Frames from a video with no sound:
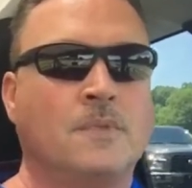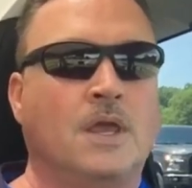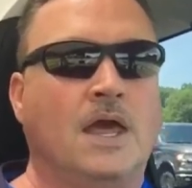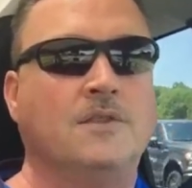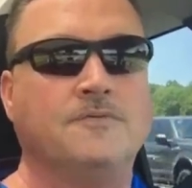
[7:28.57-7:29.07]

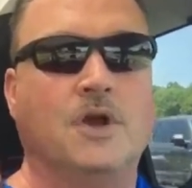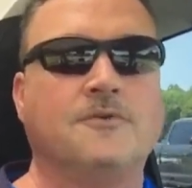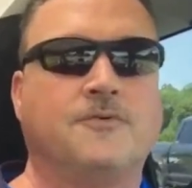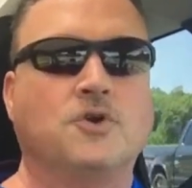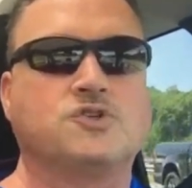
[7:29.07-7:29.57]
And the very
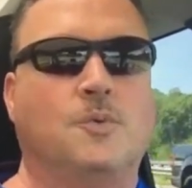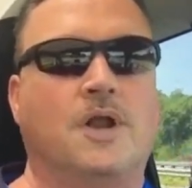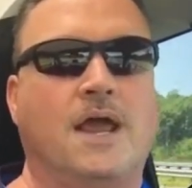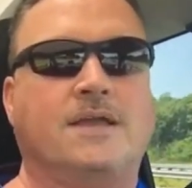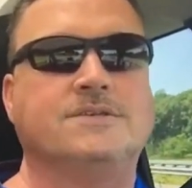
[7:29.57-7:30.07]
first
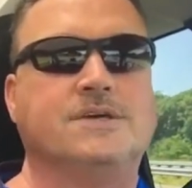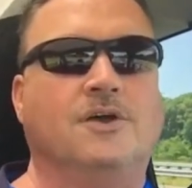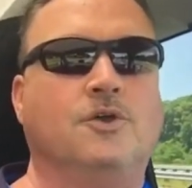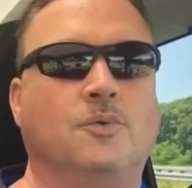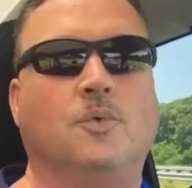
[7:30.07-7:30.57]
one I can tell
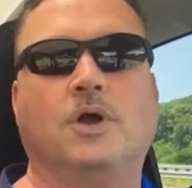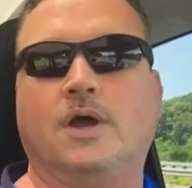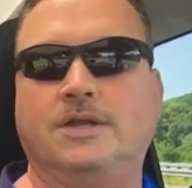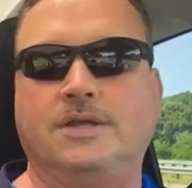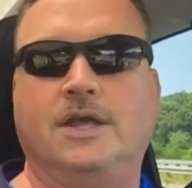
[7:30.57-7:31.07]
you, and we'll
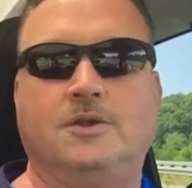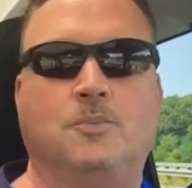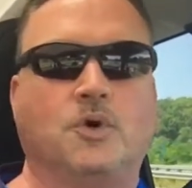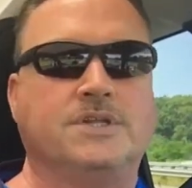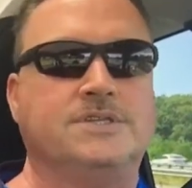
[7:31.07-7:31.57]
get into
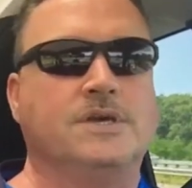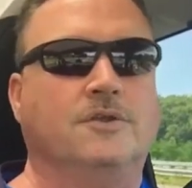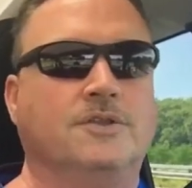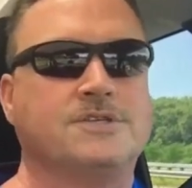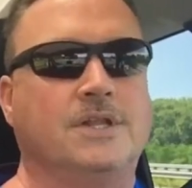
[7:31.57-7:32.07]
more detail
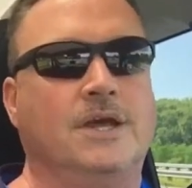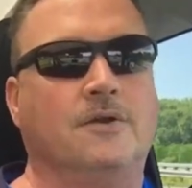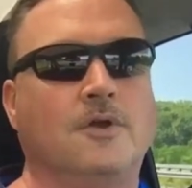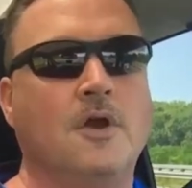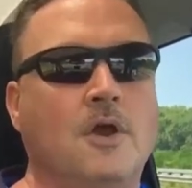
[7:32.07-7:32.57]
on this
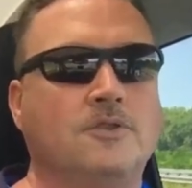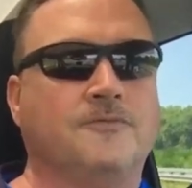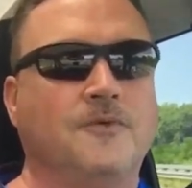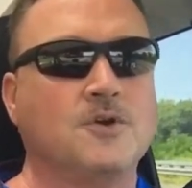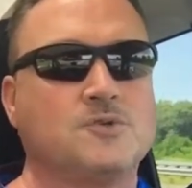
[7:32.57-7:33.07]
later, the
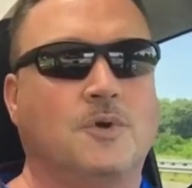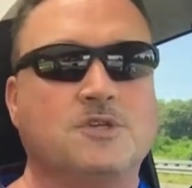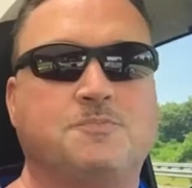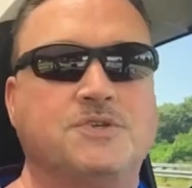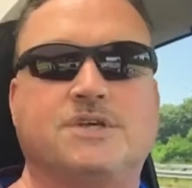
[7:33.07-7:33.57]
first one
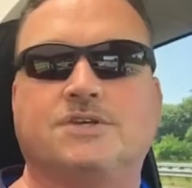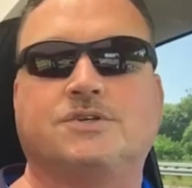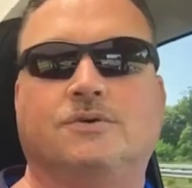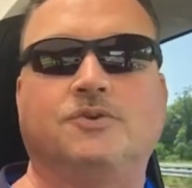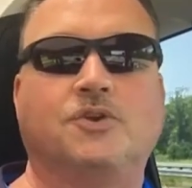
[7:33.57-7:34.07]
is
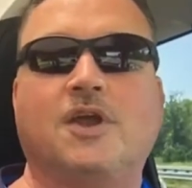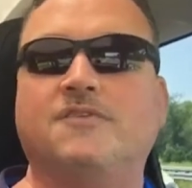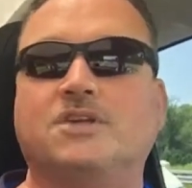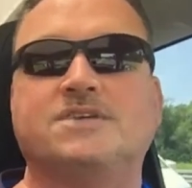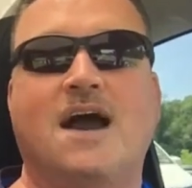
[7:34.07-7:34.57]
positional. You're
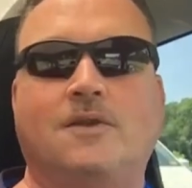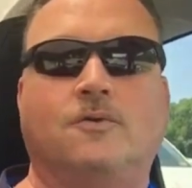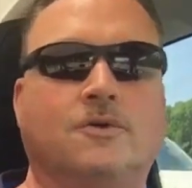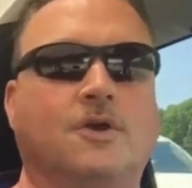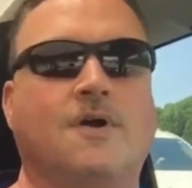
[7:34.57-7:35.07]
given a
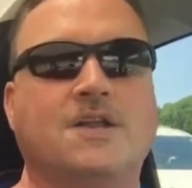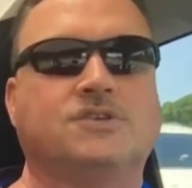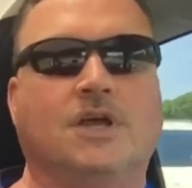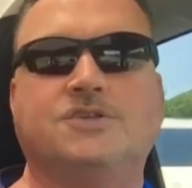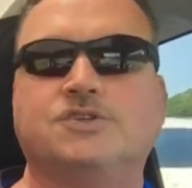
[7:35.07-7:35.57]
title.
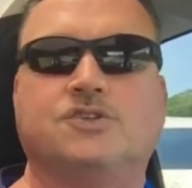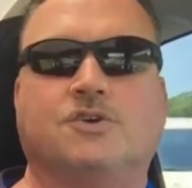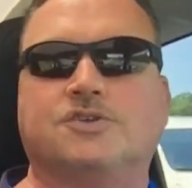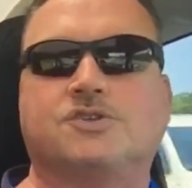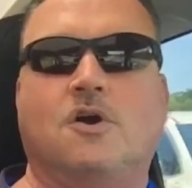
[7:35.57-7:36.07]
Congratulations,
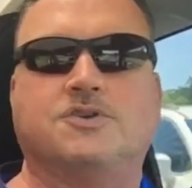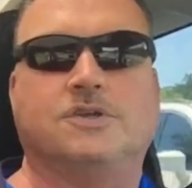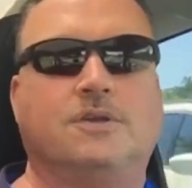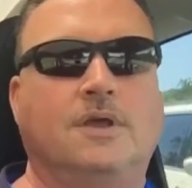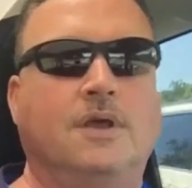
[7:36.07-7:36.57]
you're a
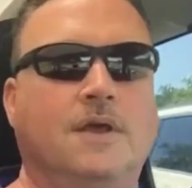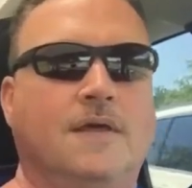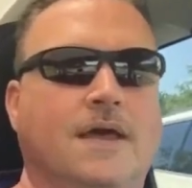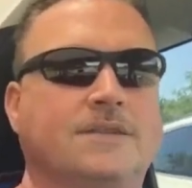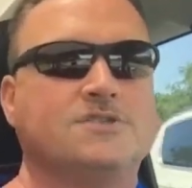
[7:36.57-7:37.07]
sergeant.
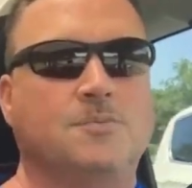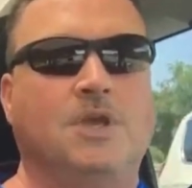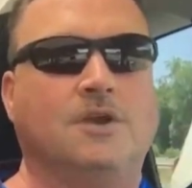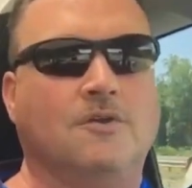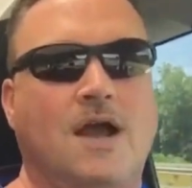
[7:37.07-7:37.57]
That doesn't
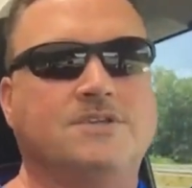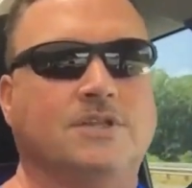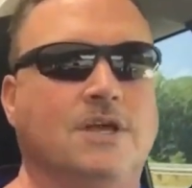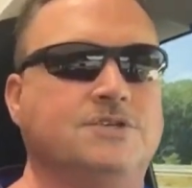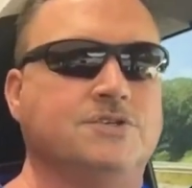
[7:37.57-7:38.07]
mean
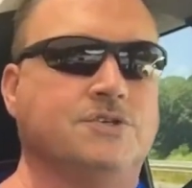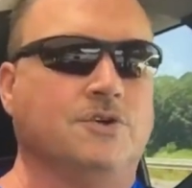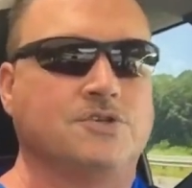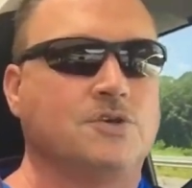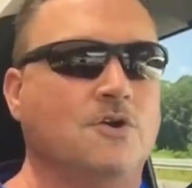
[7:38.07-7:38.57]
congratulations, you're
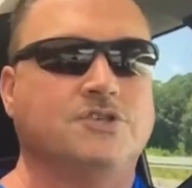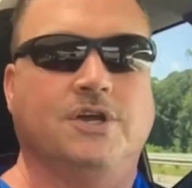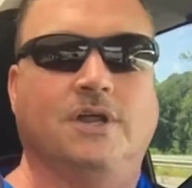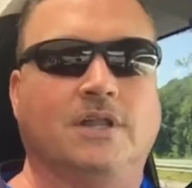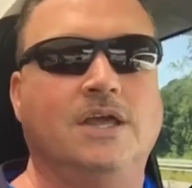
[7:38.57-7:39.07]
a sergeant
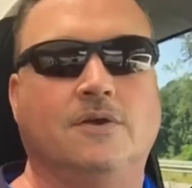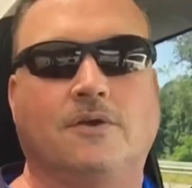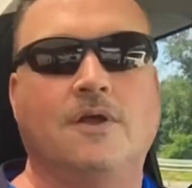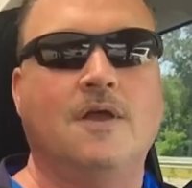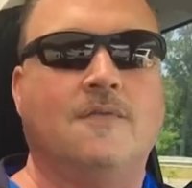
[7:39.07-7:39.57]
and a
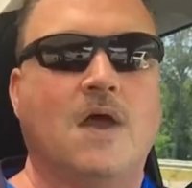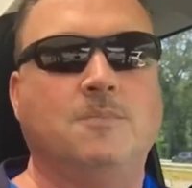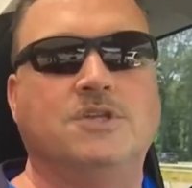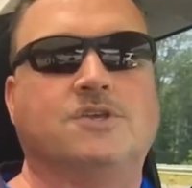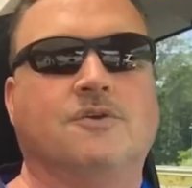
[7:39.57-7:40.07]
leader. That
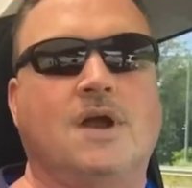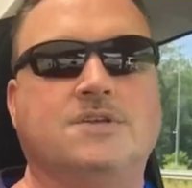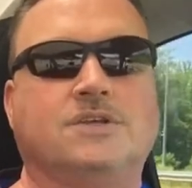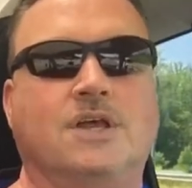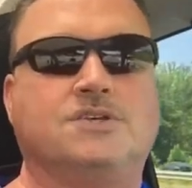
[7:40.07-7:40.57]
means
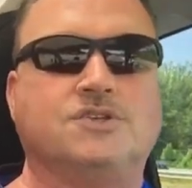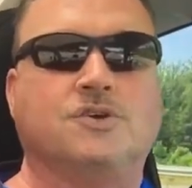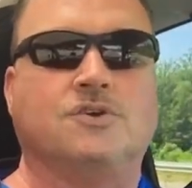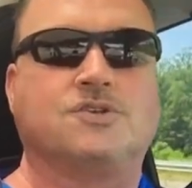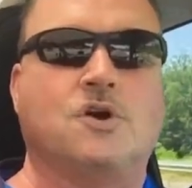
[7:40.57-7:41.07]
congratulations,
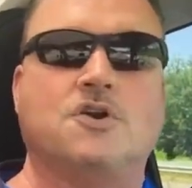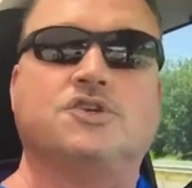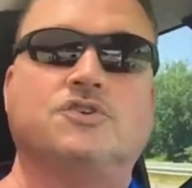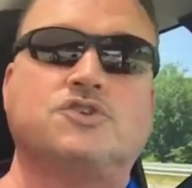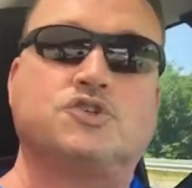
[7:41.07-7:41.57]
you're a
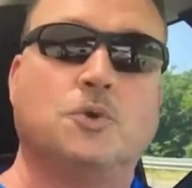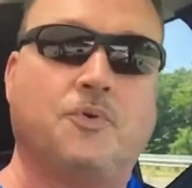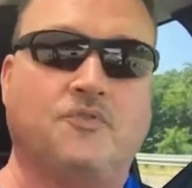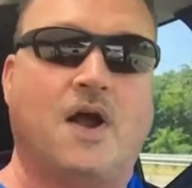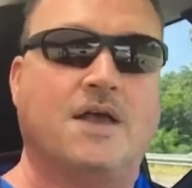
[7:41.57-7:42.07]
sergeant
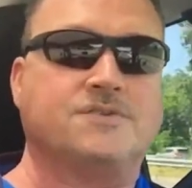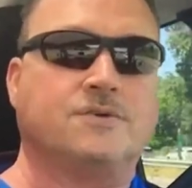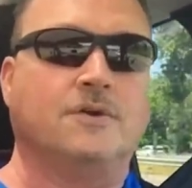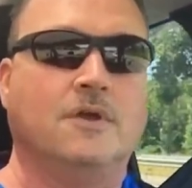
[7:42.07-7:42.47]
supervisor.